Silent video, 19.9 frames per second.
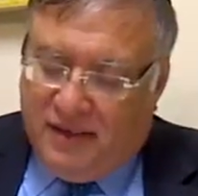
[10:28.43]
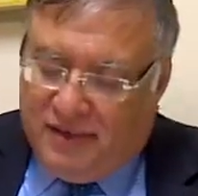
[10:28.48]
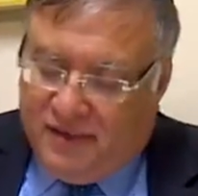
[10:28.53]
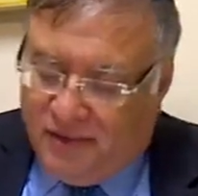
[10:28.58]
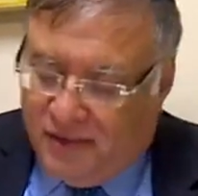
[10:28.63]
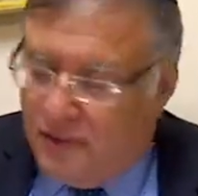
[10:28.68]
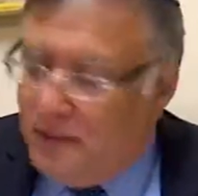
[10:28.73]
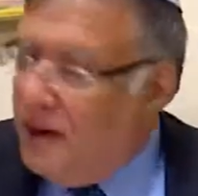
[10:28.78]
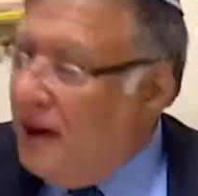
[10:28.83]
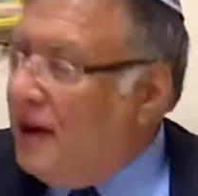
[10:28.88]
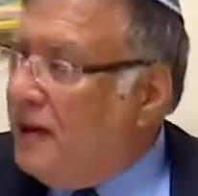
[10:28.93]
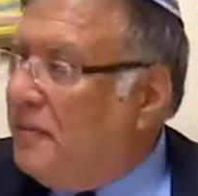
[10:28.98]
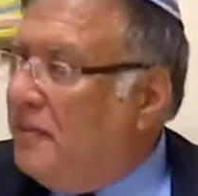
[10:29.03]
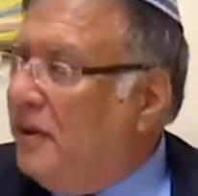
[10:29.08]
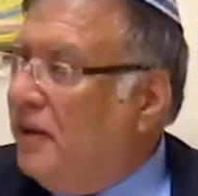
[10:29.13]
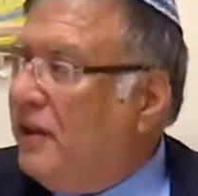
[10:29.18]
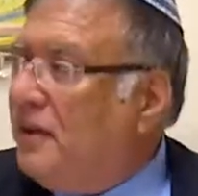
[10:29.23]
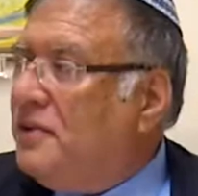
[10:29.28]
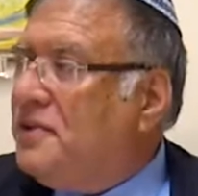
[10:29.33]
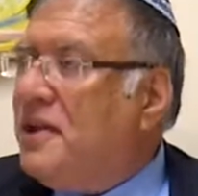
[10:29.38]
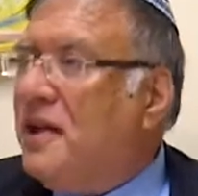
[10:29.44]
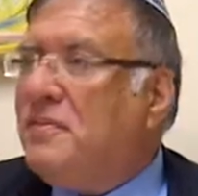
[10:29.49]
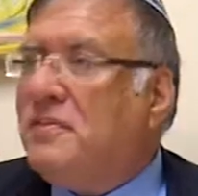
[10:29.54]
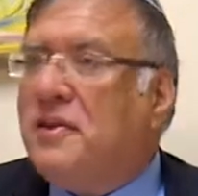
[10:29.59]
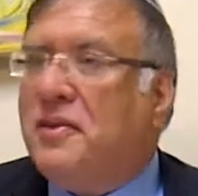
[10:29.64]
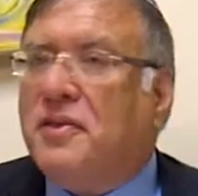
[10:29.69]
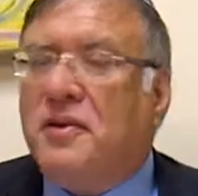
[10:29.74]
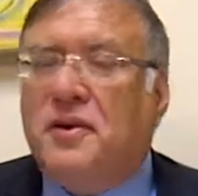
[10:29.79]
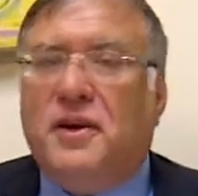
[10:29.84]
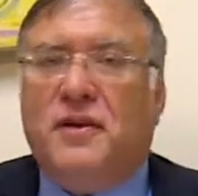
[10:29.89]
Deuteronomy chapter
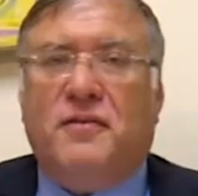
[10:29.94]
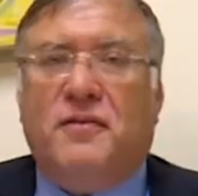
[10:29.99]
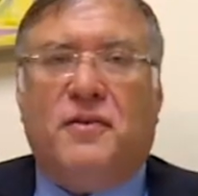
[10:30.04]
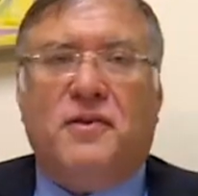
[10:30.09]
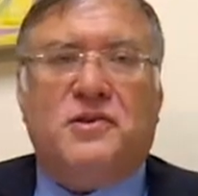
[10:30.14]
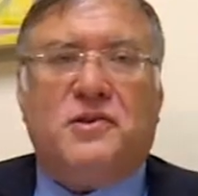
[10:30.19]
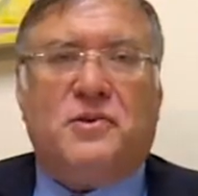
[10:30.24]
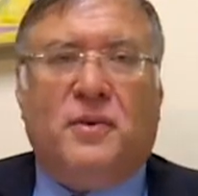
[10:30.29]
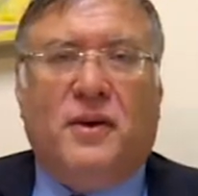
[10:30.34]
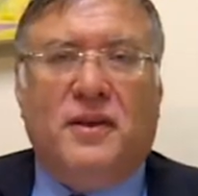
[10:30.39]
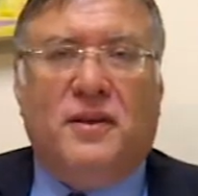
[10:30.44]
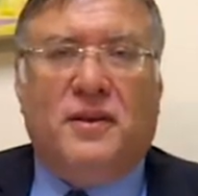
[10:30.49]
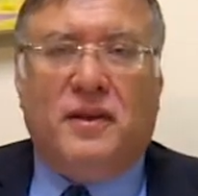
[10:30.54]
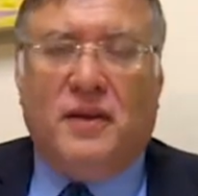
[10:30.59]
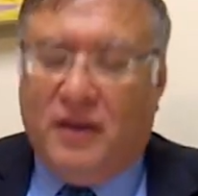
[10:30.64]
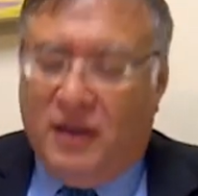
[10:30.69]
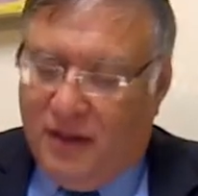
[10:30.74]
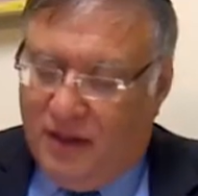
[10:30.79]
30, verse 20,